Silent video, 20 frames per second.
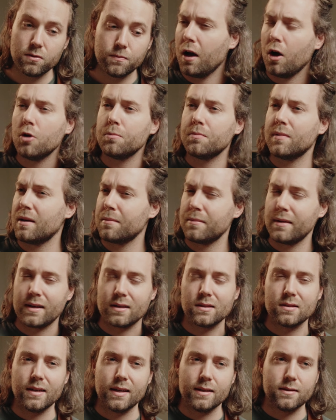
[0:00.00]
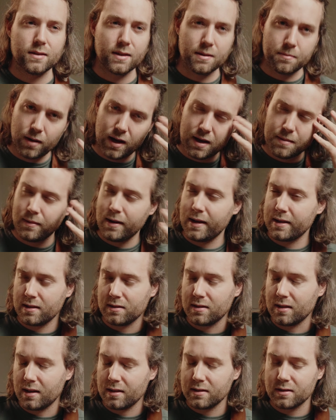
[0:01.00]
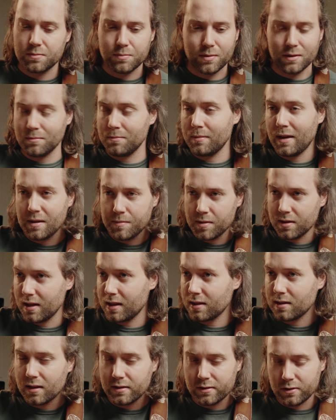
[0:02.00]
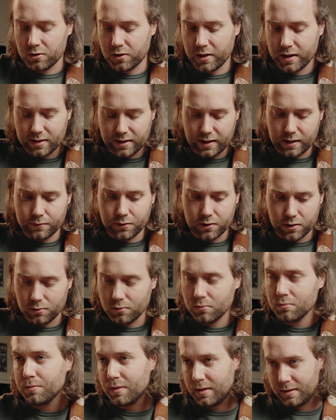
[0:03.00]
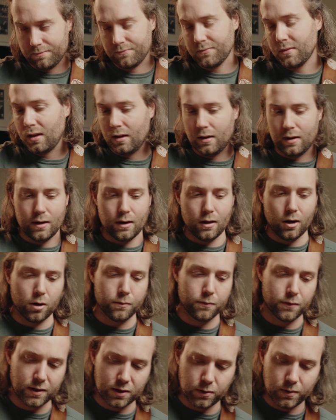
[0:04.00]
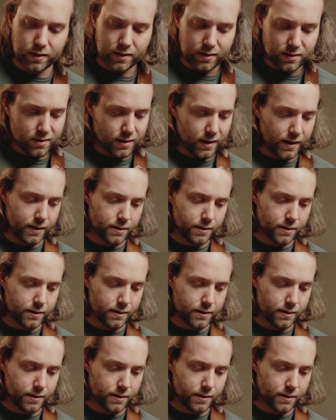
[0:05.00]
I hope that makes sense. In my mind it does, but maybe that doesn't translate for you, but hopefully you understand.